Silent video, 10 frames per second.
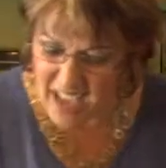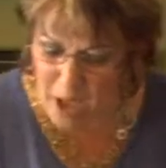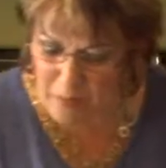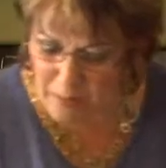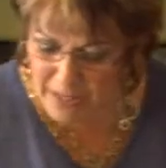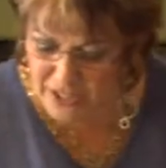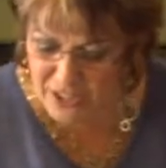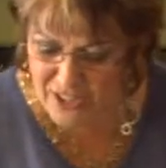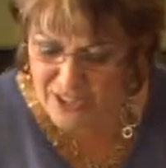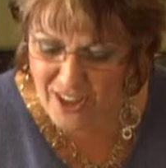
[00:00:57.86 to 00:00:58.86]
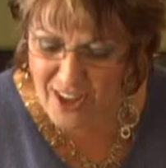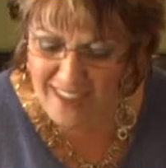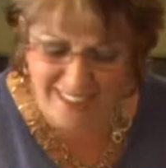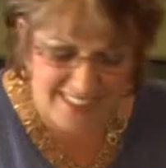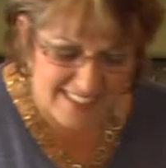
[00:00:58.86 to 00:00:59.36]
a pinch of
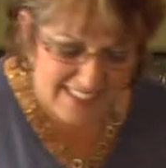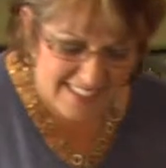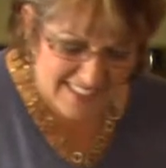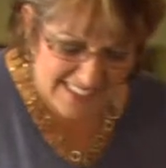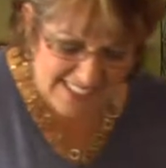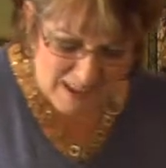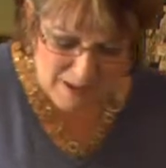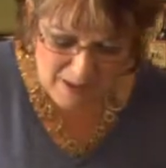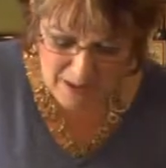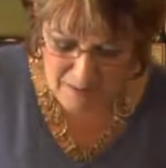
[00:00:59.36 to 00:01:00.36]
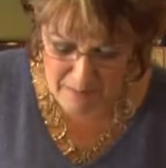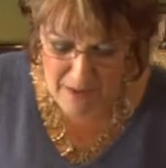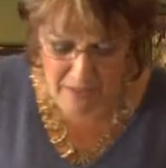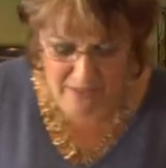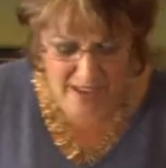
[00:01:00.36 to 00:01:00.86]
salt,
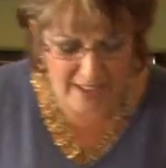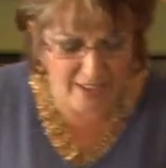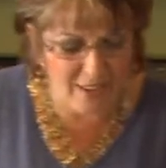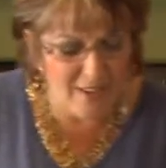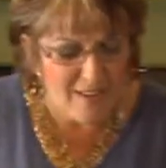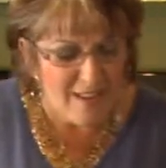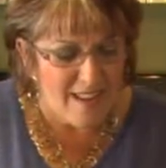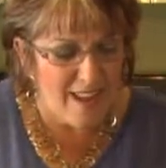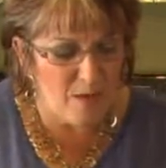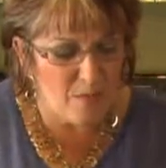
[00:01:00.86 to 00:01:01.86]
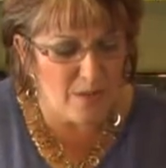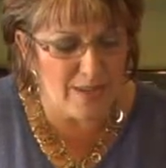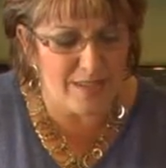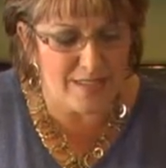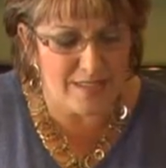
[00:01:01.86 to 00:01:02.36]
perfecto, and
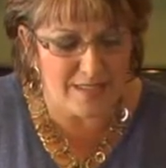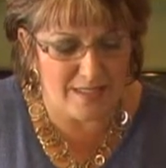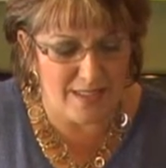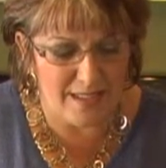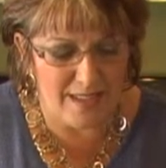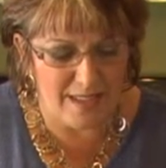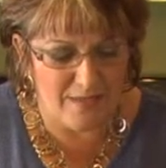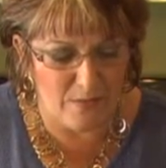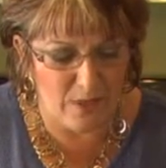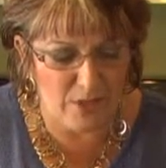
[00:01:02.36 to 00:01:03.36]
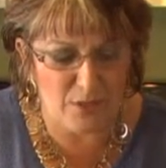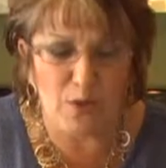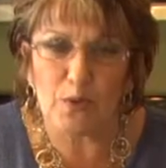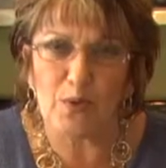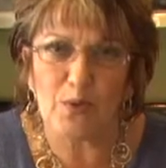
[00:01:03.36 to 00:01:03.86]
we're just gonna, 1, 2,